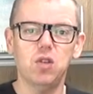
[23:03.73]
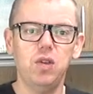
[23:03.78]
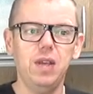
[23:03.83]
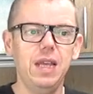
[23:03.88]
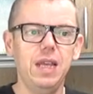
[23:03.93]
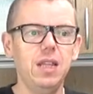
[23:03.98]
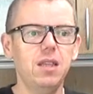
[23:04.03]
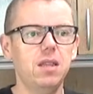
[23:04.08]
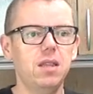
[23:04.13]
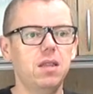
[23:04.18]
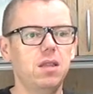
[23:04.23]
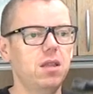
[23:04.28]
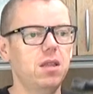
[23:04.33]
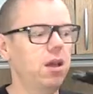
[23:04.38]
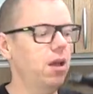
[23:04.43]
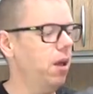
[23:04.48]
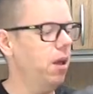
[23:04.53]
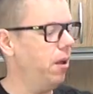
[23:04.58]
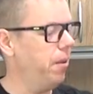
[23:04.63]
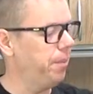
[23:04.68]
So you need
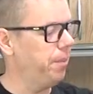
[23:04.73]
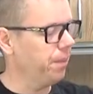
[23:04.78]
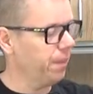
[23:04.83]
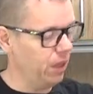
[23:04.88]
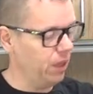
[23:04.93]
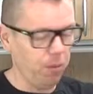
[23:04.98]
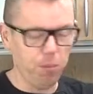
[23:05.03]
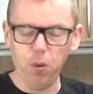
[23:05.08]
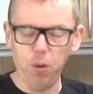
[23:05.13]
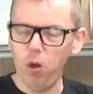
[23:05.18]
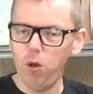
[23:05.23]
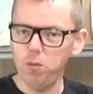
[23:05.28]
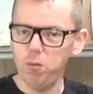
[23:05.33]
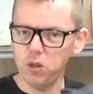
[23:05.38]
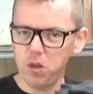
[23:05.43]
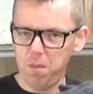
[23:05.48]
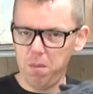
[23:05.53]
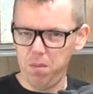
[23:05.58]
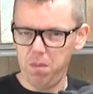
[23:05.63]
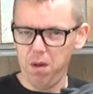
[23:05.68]
the, the
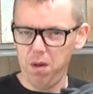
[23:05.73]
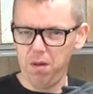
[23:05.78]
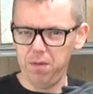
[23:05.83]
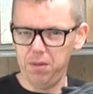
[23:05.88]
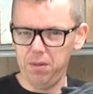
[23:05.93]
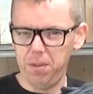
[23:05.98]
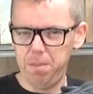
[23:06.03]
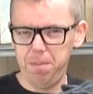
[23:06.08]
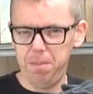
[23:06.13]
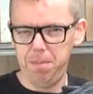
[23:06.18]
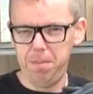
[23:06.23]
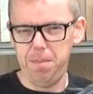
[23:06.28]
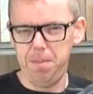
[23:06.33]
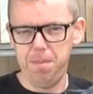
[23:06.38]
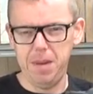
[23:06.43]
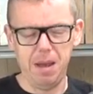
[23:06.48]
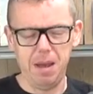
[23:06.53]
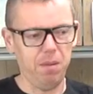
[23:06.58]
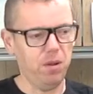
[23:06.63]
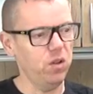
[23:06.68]
bulbs above the
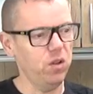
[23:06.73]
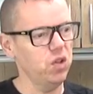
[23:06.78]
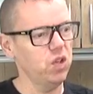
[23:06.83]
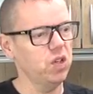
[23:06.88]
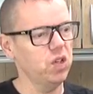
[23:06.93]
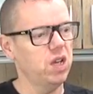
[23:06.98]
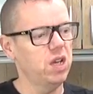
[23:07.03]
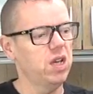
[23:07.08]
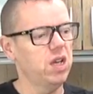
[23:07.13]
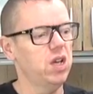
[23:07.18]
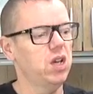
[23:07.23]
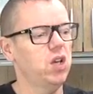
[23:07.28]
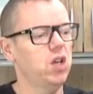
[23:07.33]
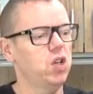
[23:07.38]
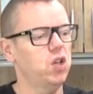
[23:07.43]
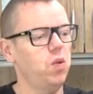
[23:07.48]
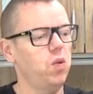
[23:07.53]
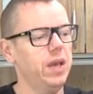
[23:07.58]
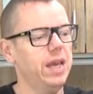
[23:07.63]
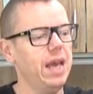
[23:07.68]
pebbles,
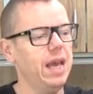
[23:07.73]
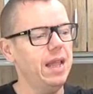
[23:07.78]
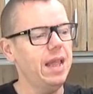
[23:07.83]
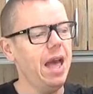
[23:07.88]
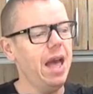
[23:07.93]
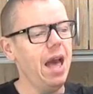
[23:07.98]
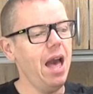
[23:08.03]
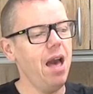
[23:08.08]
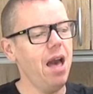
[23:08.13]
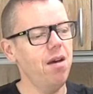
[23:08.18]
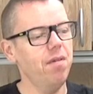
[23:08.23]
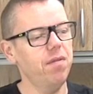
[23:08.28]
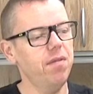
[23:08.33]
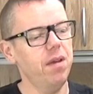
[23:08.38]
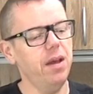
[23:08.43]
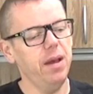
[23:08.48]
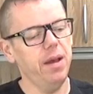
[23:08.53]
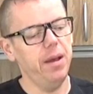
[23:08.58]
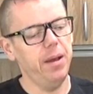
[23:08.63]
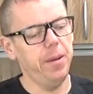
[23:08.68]
so we can have
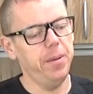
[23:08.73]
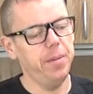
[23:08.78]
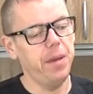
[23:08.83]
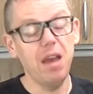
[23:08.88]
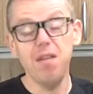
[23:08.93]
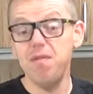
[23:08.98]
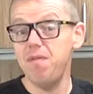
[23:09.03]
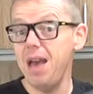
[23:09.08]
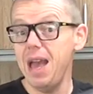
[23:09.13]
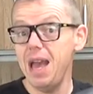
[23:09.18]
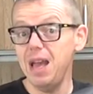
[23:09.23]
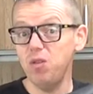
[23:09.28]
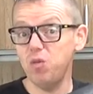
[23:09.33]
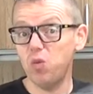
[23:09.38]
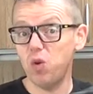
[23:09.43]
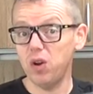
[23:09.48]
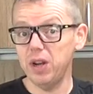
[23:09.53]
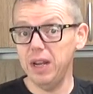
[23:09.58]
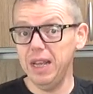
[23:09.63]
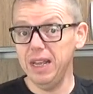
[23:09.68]
um, a fan
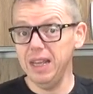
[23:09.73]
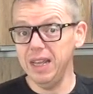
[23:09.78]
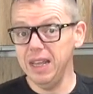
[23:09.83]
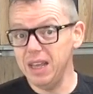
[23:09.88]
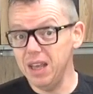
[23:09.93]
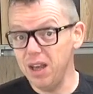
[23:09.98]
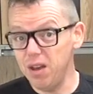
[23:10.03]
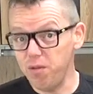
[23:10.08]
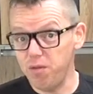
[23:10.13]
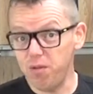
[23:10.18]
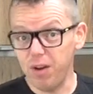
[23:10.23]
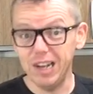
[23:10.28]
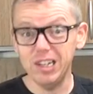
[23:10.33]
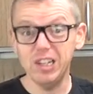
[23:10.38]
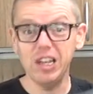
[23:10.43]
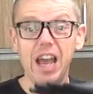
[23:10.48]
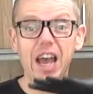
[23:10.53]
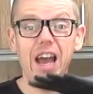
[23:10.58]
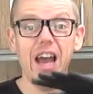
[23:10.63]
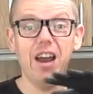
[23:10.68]
running,
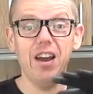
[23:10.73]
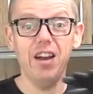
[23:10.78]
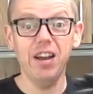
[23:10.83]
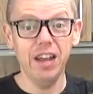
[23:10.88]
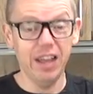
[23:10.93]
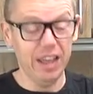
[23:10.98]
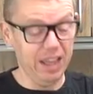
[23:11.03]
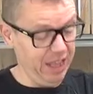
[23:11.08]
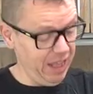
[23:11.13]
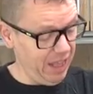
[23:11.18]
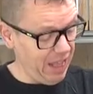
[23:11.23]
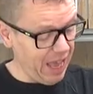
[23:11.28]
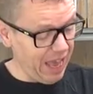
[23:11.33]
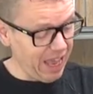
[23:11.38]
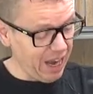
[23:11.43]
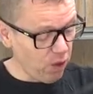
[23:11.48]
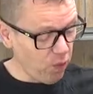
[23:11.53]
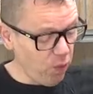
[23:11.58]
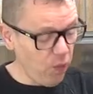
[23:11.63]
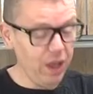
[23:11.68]
fresh air,
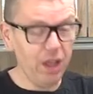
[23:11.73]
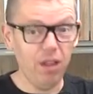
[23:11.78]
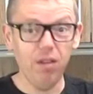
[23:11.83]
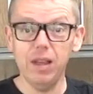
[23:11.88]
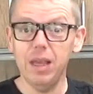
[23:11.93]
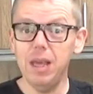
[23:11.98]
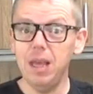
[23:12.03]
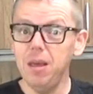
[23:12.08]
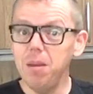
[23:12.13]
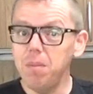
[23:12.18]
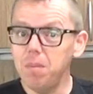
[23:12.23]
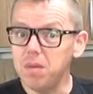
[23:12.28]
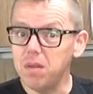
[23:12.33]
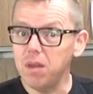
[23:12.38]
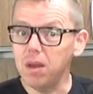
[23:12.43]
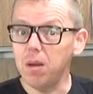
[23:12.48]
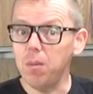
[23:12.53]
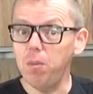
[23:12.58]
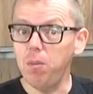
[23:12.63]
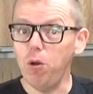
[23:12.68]
and it will keep
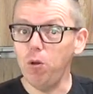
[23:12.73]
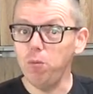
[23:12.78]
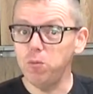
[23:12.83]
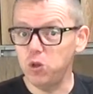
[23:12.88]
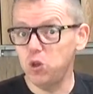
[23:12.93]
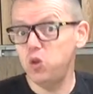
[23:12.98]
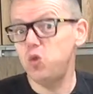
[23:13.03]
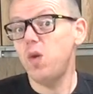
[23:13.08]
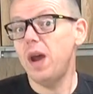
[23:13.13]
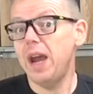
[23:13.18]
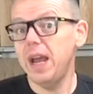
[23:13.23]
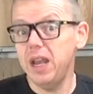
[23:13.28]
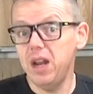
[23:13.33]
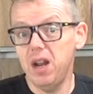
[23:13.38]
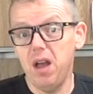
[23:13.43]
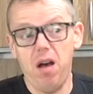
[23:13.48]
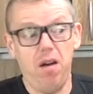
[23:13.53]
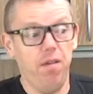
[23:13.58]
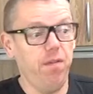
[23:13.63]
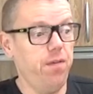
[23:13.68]
the bulbs dry
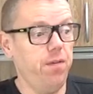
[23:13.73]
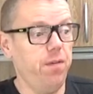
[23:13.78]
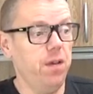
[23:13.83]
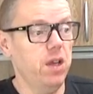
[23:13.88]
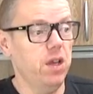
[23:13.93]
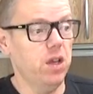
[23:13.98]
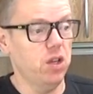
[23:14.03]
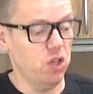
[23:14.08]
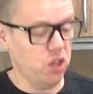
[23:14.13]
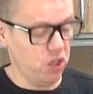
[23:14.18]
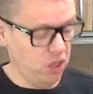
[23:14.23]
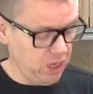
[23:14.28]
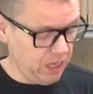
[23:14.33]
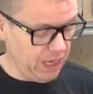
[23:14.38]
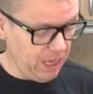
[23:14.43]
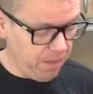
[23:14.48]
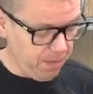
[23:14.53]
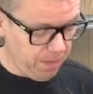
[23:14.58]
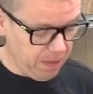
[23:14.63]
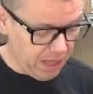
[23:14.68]
enough just to
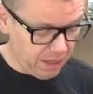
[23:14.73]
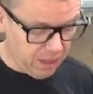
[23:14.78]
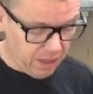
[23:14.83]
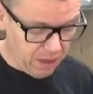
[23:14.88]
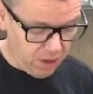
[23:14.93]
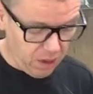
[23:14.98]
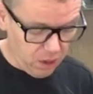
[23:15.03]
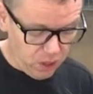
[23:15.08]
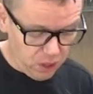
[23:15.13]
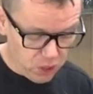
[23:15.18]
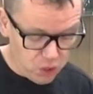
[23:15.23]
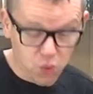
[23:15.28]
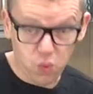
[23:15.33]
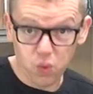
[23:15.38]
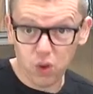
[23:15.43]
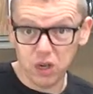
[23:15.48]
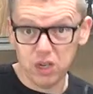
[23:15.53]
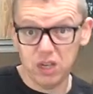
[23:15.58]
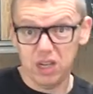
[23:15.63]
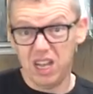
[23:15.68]
keep that uh, orange
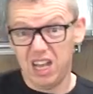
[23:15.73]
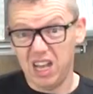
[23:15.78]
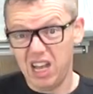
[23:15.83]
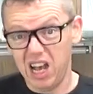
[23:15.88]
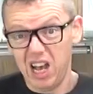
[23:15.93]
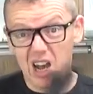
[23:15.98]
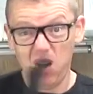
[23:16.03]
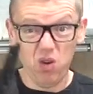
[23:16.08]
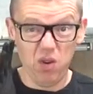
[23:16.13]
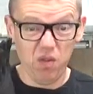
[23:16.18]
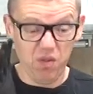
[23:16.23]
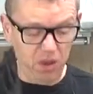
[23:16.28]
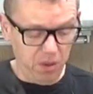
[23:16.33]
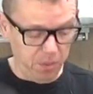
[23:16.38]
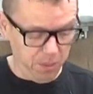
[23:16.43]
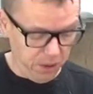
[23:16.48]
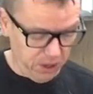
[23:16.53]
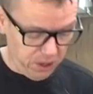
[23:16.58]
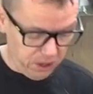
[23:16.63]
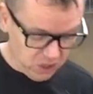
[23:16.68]
rot out of
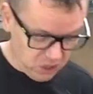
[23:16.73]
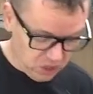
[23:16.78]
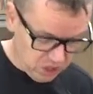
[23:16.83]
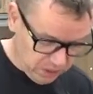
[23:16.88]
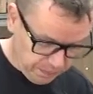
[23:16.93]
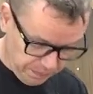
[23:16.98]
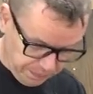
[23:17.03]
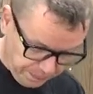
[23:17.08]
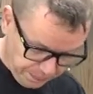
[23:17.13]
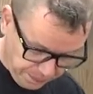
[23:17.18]
your pots.